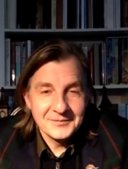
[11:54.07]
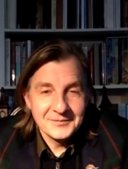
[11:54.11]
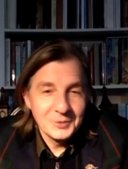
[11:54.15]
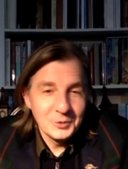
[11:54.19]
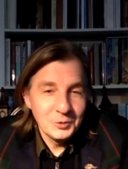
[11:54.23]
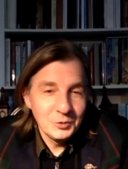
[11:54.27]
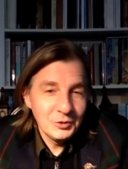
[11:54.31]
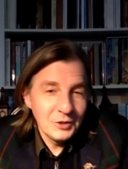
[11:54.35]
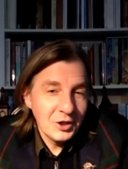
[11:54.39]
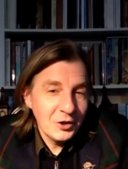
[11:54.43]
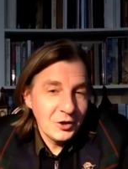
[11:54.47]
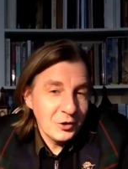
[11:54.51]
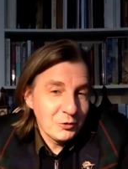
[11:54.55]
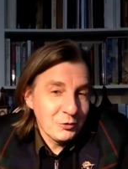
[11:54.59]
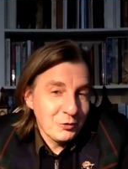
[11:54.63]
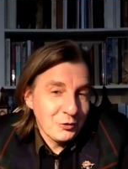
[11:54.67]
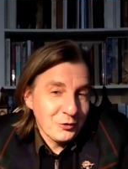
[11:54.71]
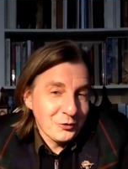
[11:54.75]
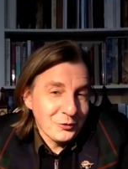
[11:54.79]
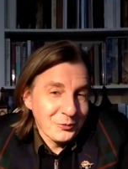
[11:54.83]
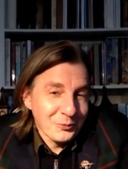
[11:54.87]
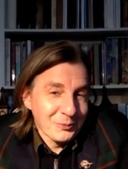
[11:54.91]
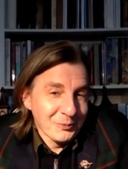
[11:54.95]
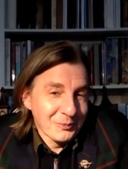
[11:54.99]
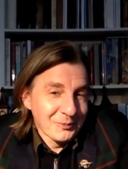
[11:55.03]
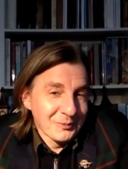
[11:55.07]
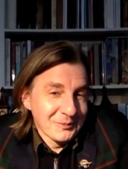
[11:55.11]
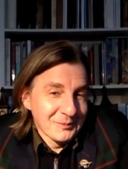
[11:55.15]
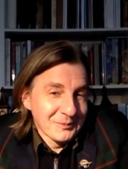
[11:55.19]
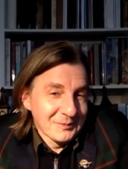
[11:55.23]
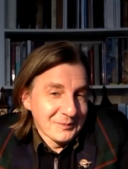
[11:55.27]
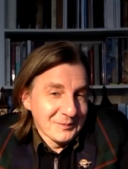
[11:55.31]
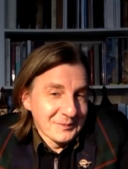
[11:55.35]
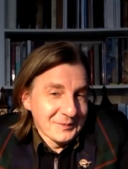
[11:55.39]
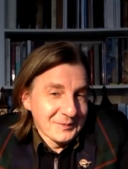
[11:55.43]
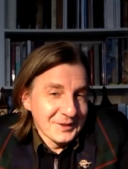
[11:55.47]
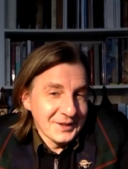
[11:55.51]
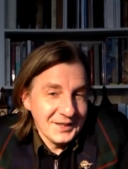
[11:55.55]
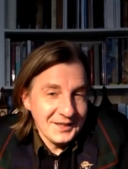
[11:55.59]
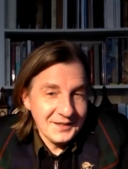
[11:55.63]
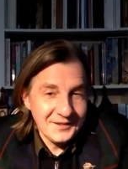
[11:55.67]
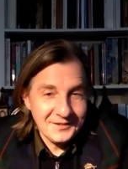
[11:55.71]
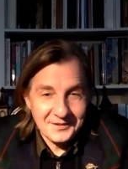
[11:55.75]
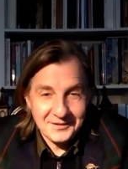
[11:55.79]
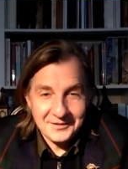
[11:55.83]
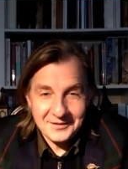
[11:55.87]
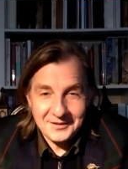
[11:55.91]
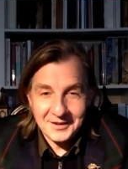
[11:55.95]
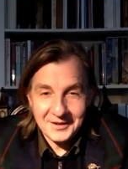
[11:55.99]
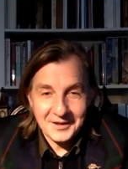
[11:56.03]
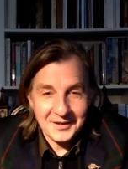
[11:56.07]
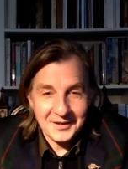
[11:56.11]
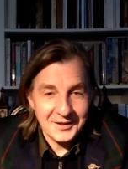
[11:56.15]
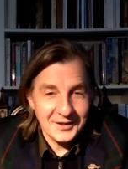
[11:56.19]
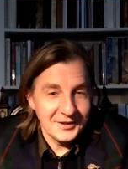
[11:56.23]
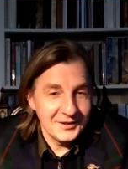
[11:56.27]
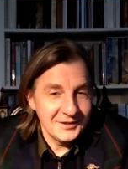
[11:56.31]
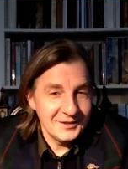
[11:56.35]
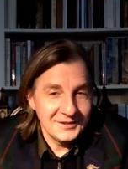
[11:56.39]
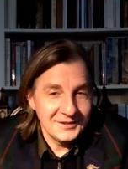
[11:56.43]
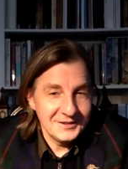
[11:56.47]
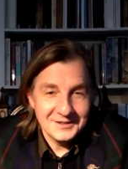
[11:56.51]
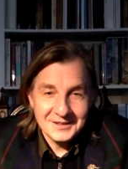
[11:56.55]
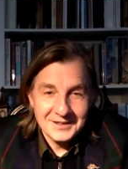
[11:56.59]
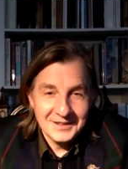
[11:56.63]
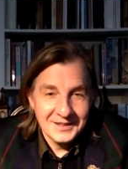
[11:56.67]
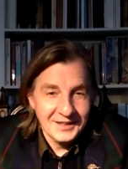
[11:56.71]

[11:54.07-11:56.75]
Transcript: Who knows? It's uh,